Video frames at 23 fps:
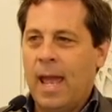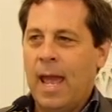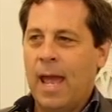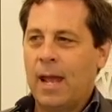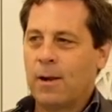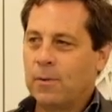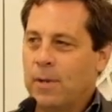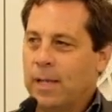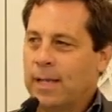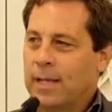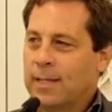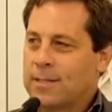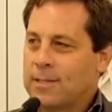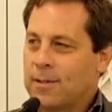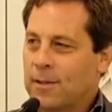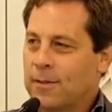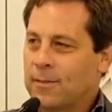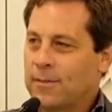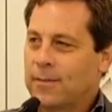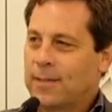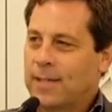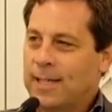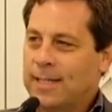And we can sort
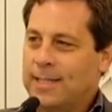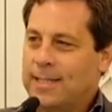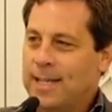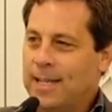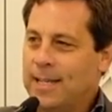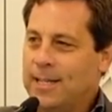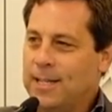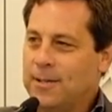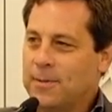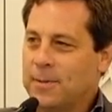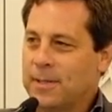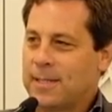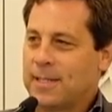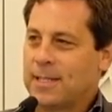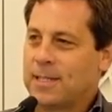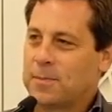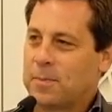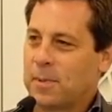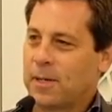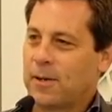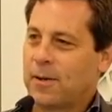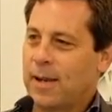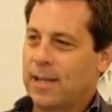of continue with this
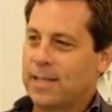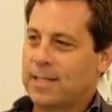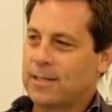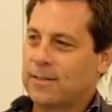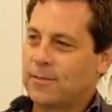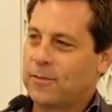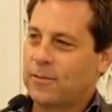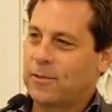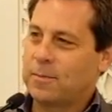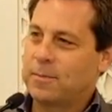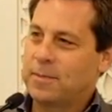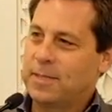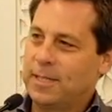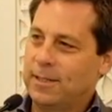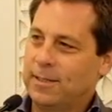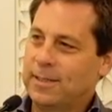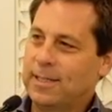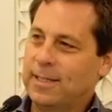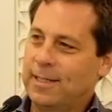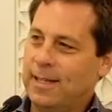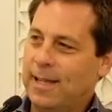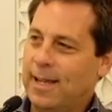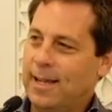progression from
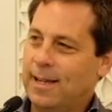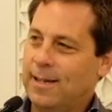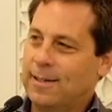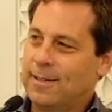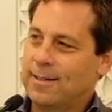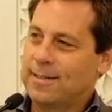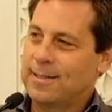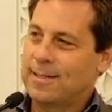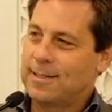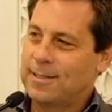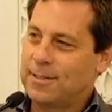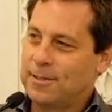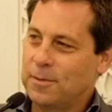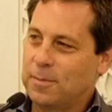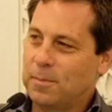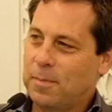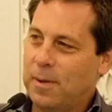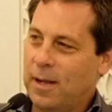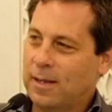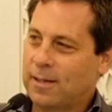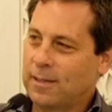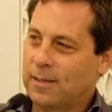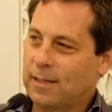tilted layers to
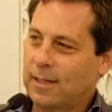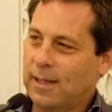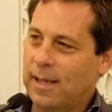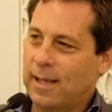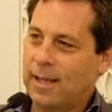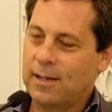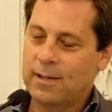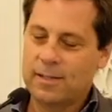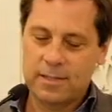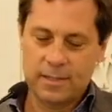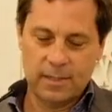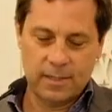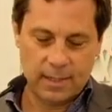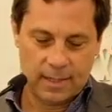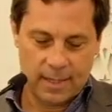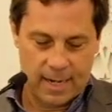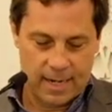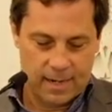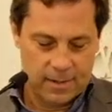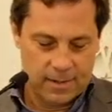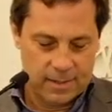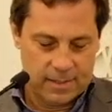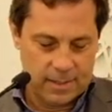buckled layers to
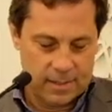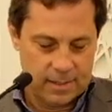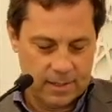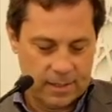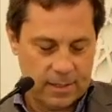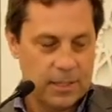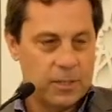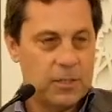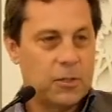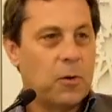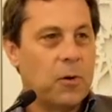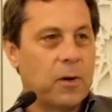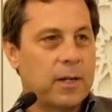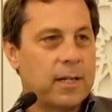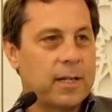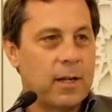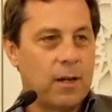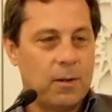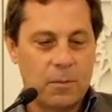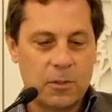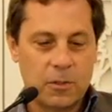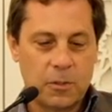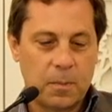layers that are contorted
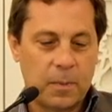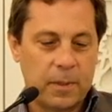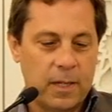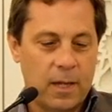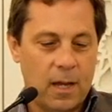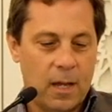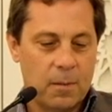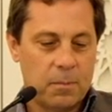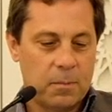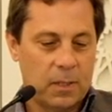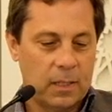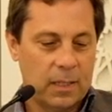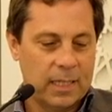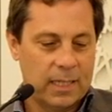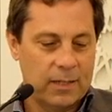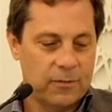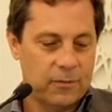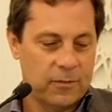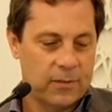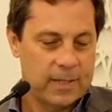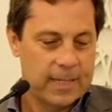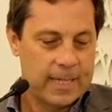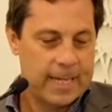almost beyond belief.